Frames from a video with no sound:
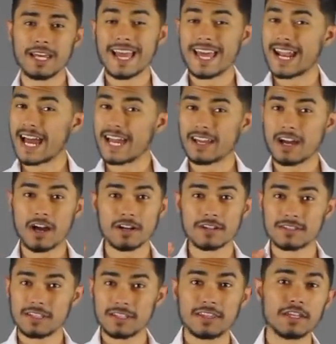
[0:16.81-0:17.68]
and I
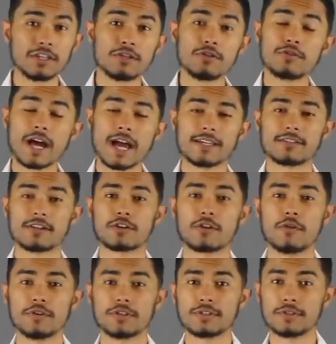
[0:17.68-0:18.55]
honestly think you guys are
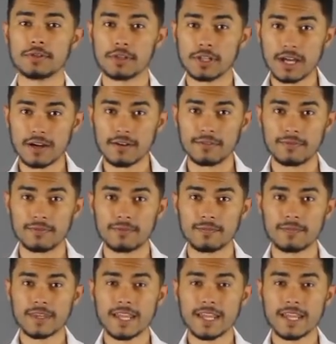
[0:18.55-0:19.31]
going to love.